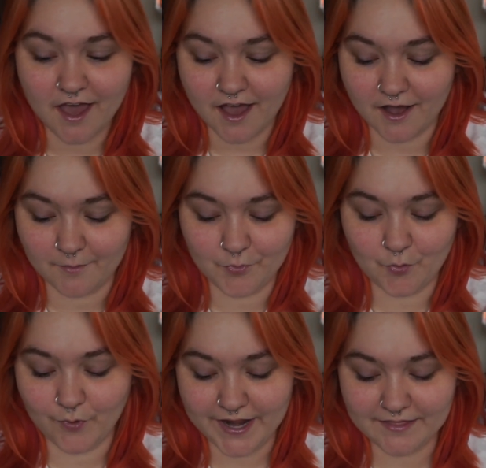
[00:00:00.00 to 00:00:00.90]
um, the
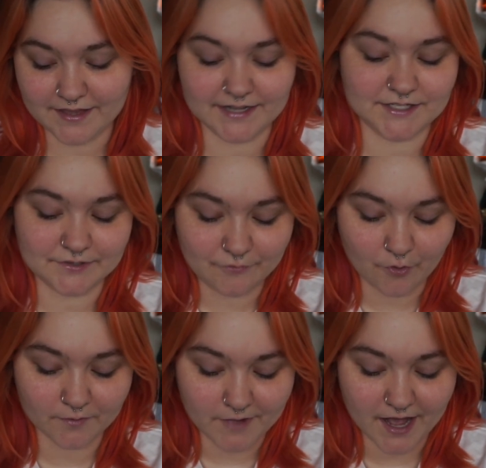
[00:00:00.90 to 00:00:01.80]
way that it's
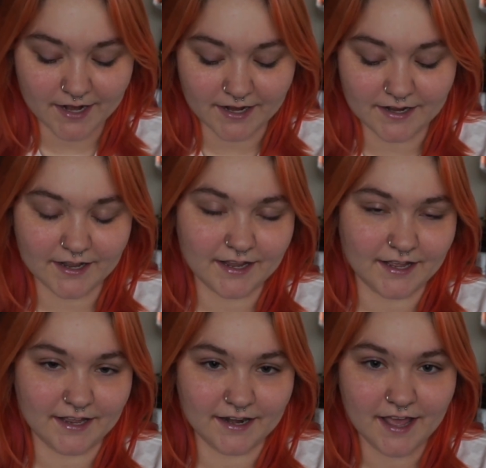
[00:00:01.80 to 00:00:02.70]
formatted
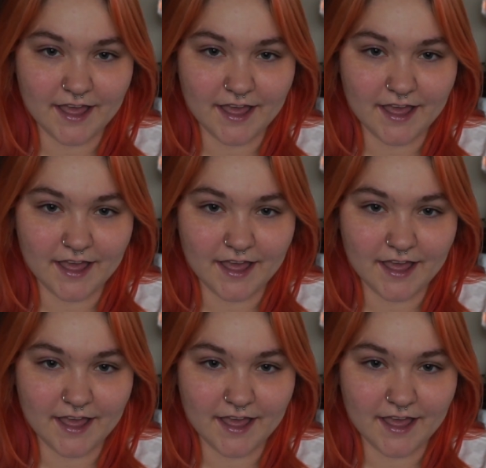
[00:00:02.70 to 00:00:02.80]
in